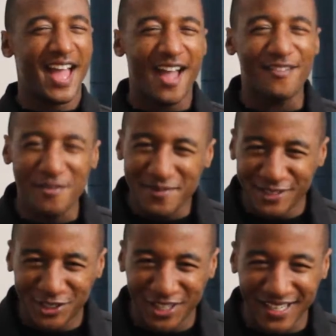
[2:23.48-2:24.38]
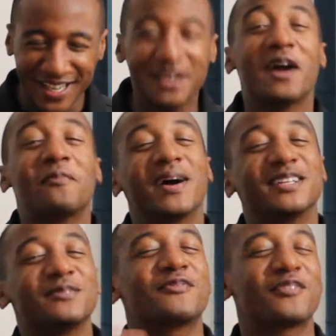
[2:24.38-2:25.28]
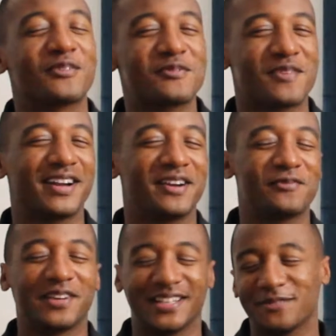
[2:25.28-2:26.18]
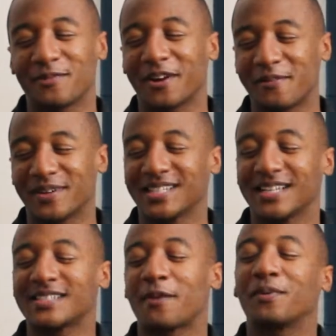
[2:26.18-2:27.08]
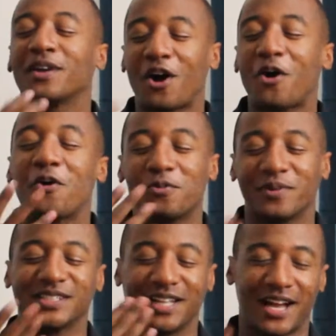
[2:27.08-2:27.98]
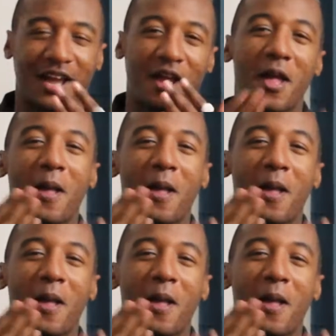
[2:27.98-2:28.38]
have you been drinking? Now, mind you, before we went into my grandma's house, I put a whole bunch of like